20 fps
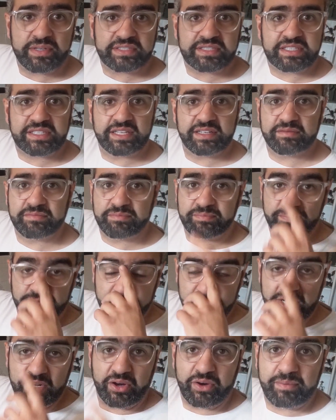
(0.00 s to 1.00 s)
this can,
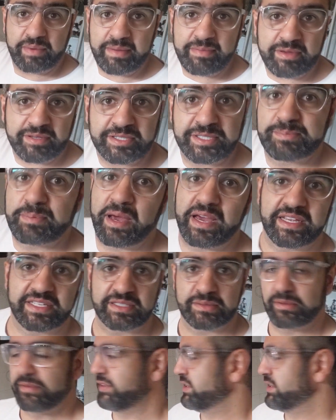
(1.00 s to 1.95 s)
you know, maybe inspire some of